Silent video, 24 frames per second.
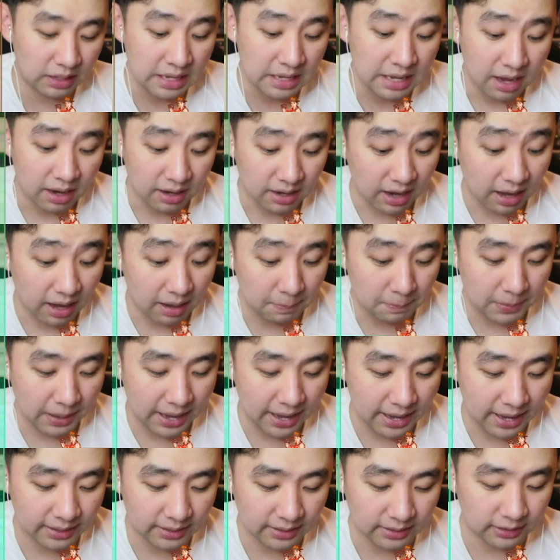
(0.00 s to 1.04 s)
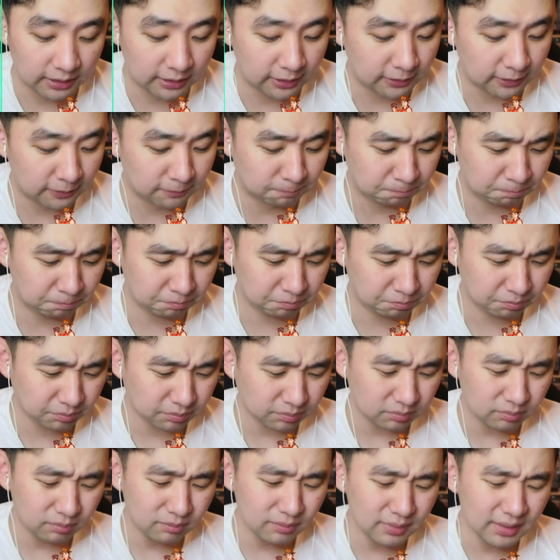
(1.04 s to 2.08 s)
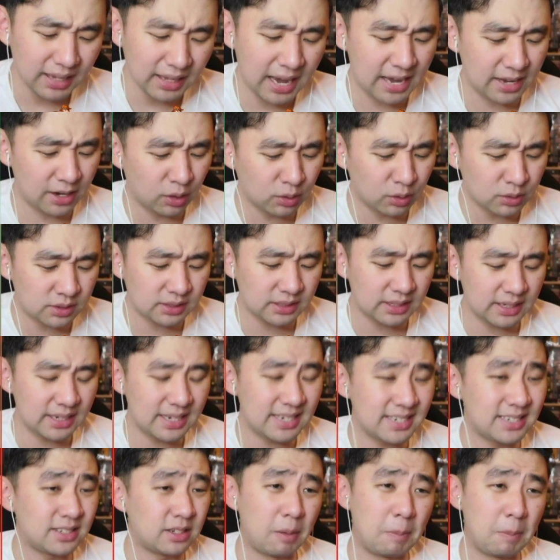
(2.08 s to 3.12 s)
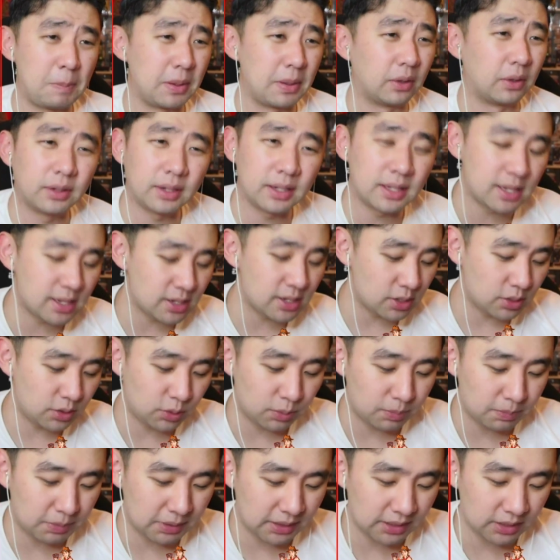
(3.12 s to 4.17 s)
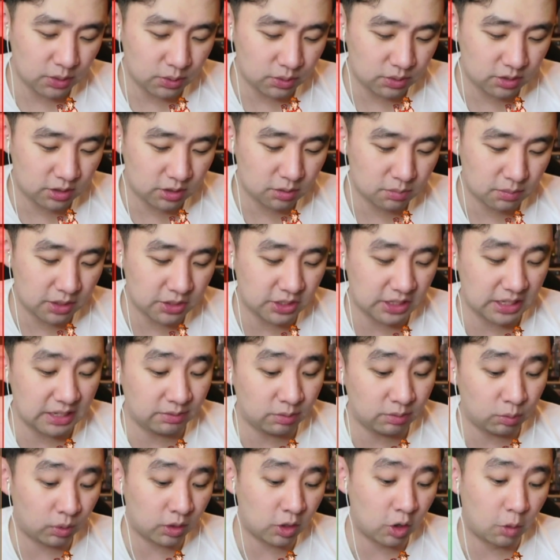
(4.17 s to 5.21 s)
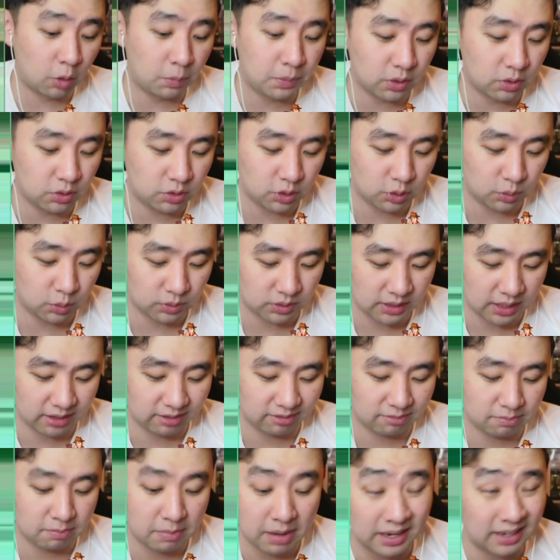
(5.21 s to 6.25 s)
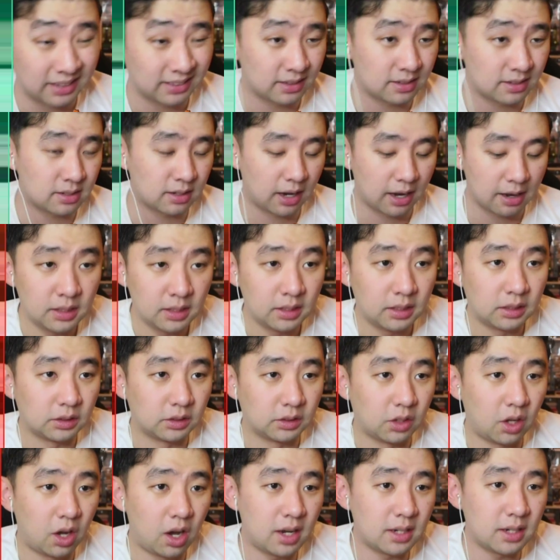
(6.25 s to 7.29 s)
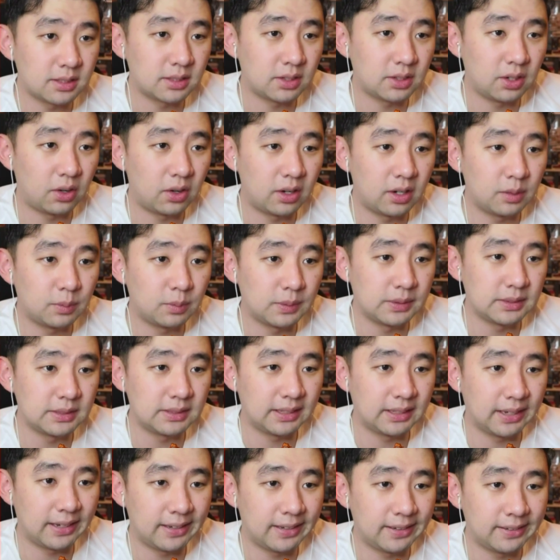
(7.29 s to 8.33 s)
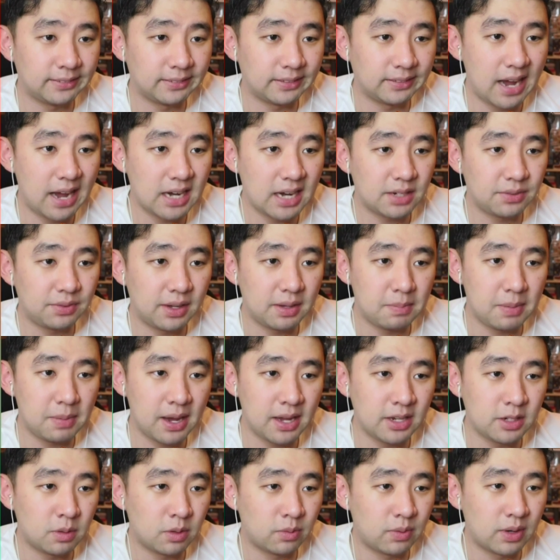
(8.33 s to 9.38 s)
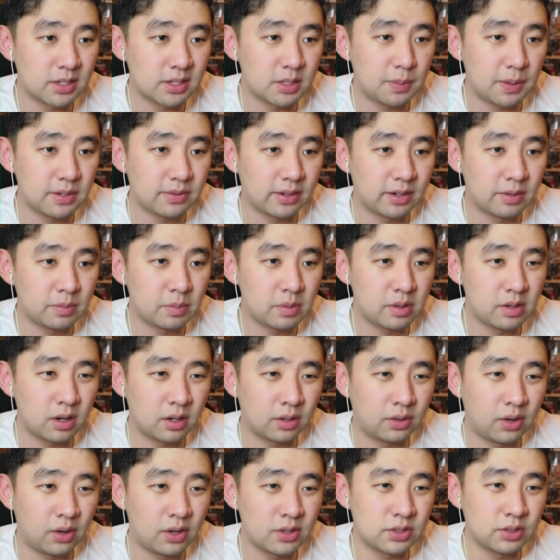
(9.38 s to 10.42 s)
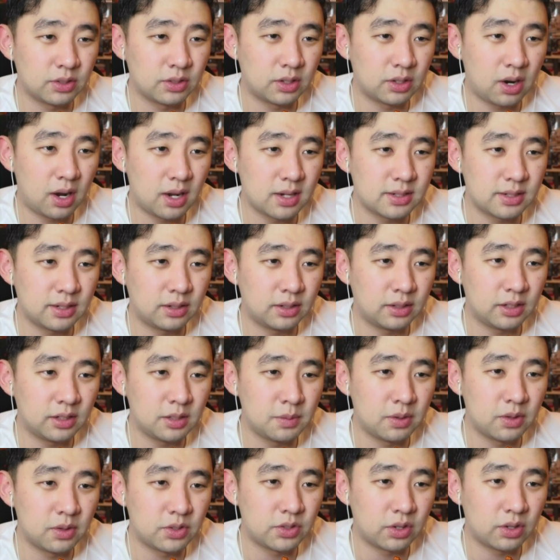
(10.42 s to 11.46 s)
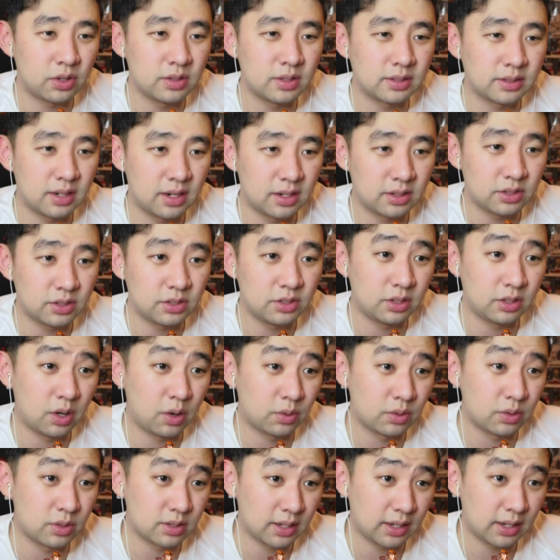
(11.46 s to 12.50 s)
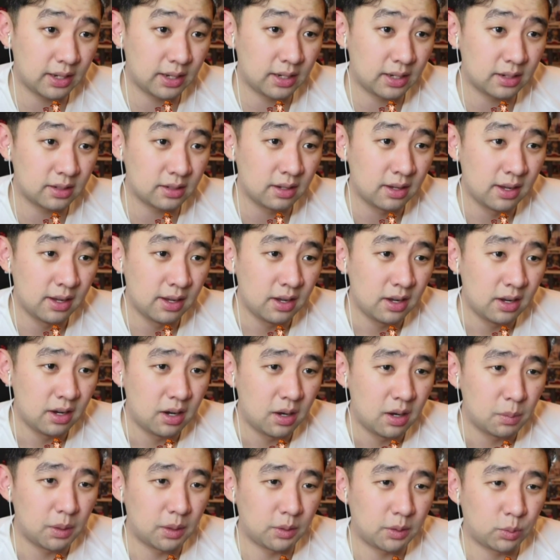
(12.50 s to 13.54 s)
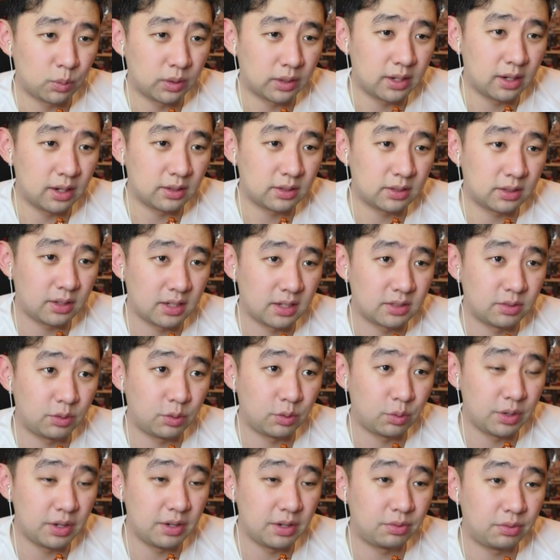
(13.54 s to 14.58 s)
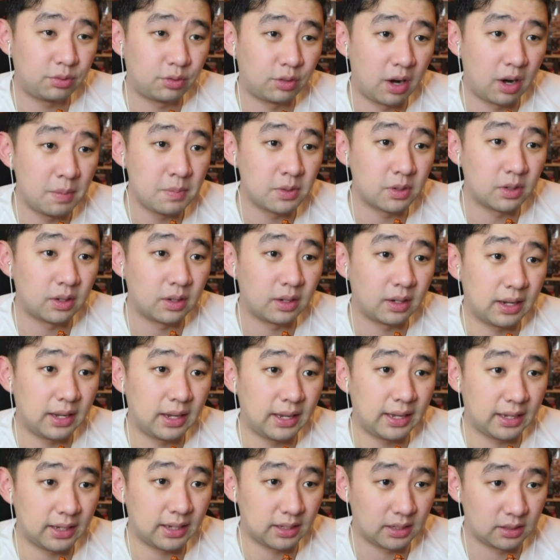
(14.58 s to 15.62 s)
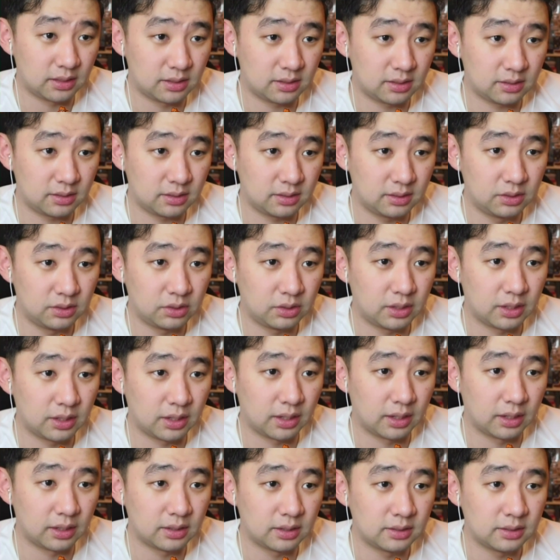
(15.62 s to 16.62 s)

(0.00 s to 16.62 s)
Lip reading: Not bad. I don't see his ability being used too much, even when OPO2 was kind of meta at the time. Lost card, once again, activate main. You may rest specified number of Dawn cards in your cost area. You may return this character to the owner's hand. Play up to 1 character cost of 3 from your hand. Okay.